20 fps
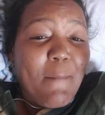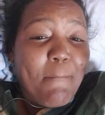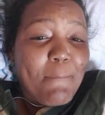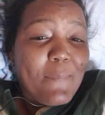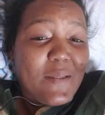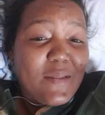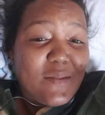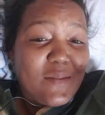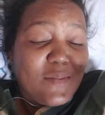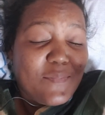
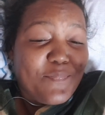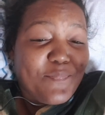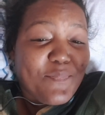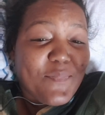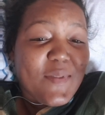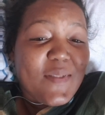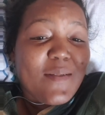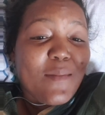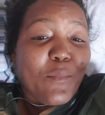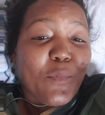But
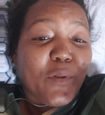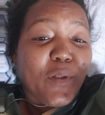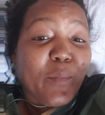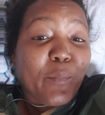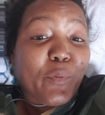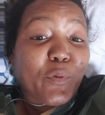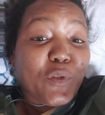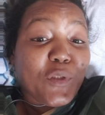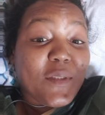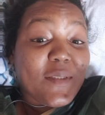somebody
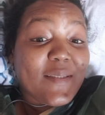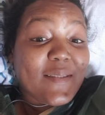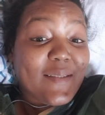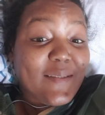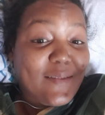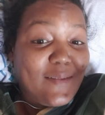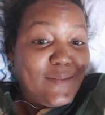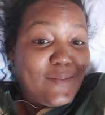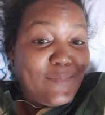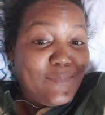approached this
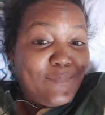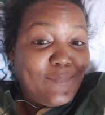lady.